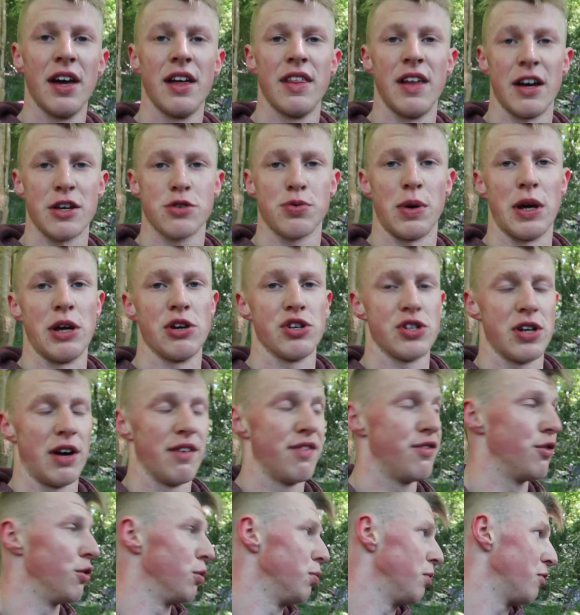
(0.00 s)
That's why you should
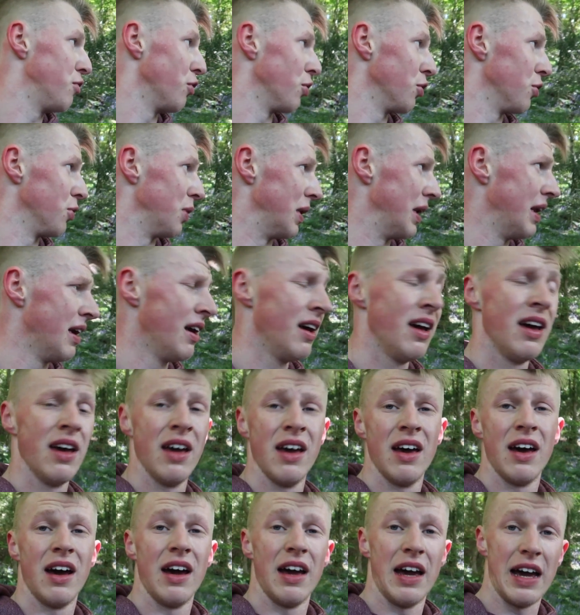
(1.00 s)
have food before doing
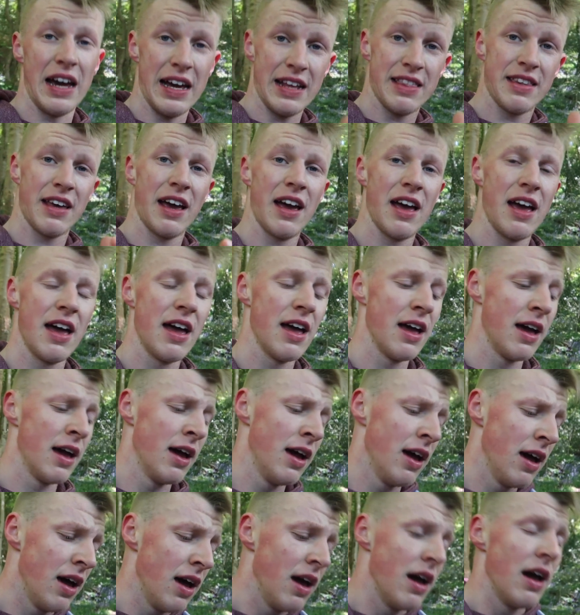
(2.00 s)
HIIT.
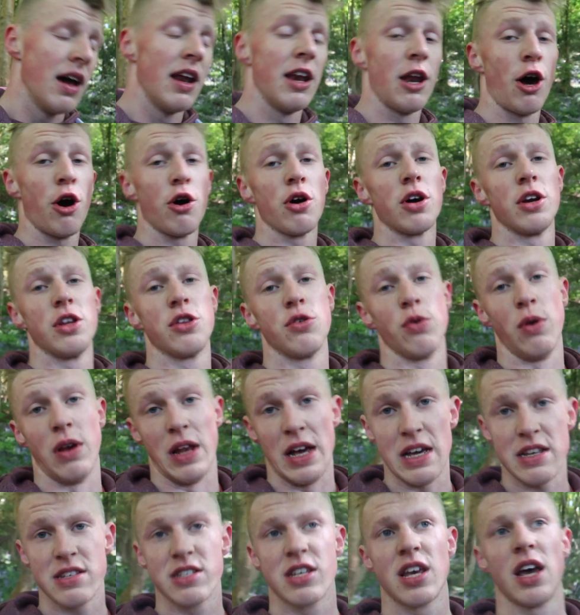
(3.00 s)
Now I'm going to do
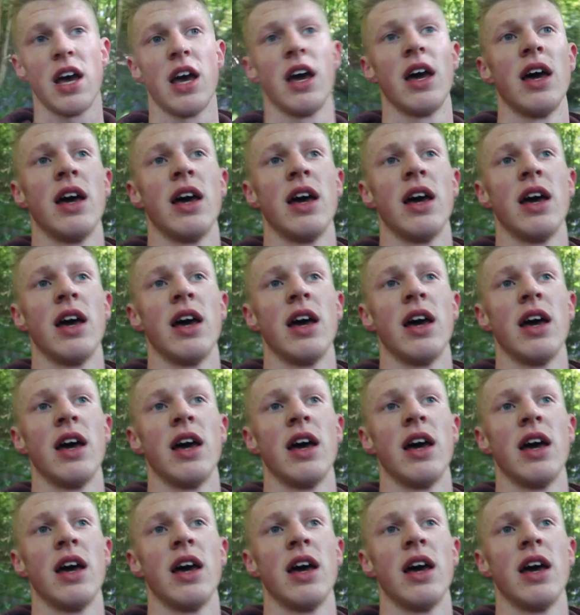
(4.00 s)
less.